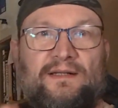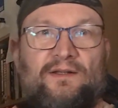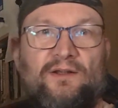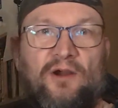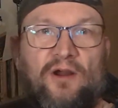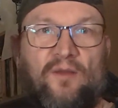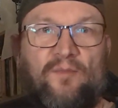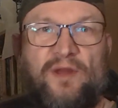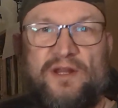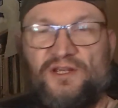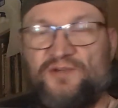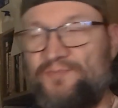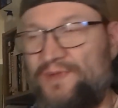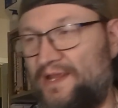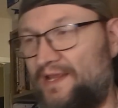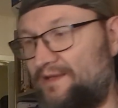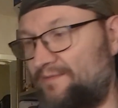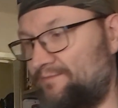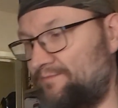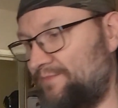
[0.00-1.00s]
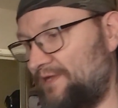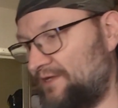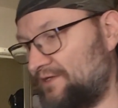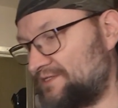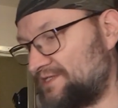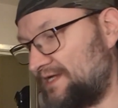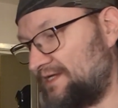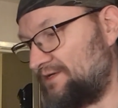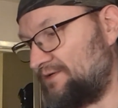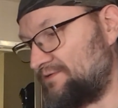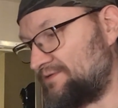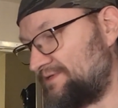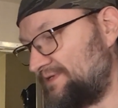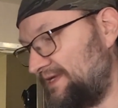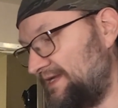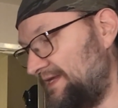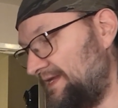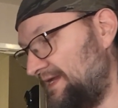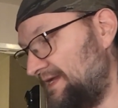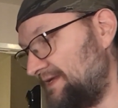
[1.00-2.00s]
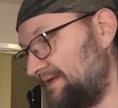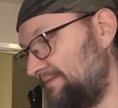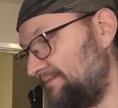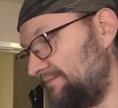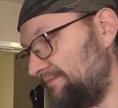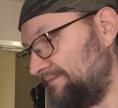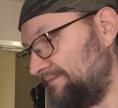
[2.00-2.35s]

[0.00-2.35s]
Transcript: garbage bin because I don't need it.